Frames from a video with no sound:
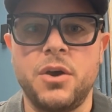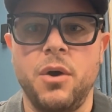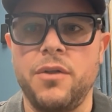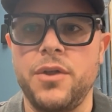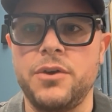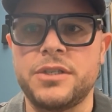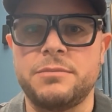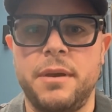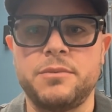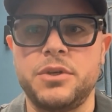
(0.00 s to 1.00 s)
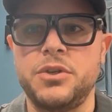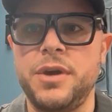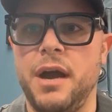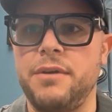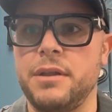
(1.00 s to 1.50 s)
on those, sometimes we
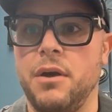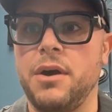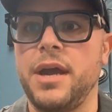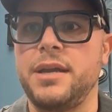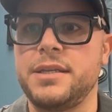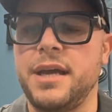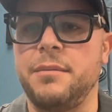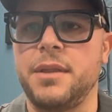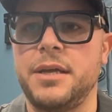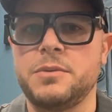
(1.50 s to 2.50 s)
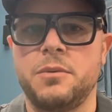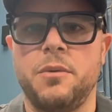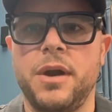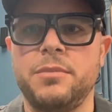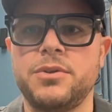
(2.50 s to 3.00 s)
do have elongated timelines where
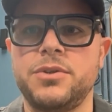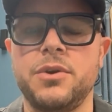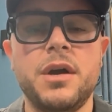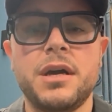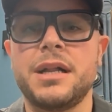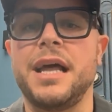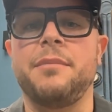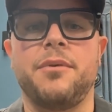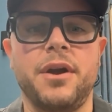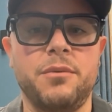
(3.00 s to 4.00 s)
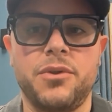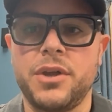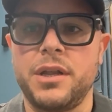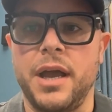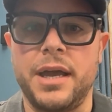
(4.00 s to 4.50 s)
we're able to collaborate with
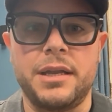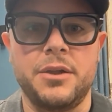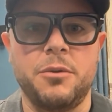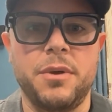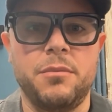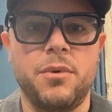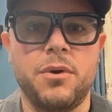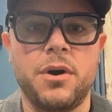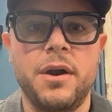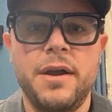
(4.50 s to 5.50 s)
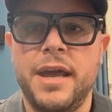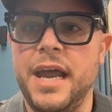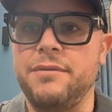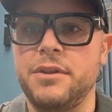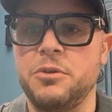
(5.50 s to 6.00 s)
the client a little bit more
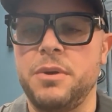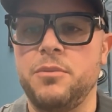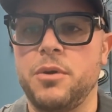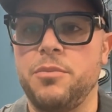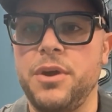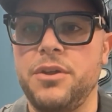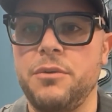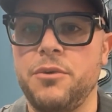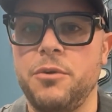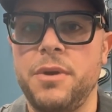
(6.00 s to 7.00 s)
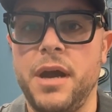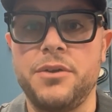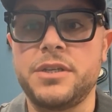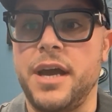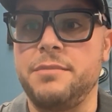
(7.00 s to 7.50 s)
and have a little bit more breathing room. And
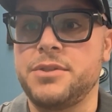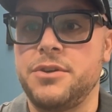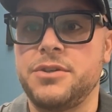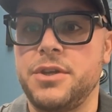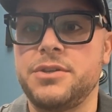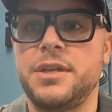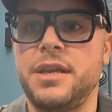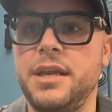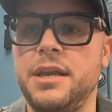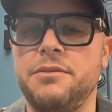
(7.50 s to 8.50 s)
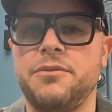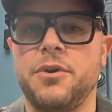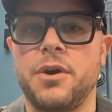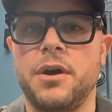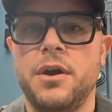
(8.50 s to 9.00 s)
other times, there's a need for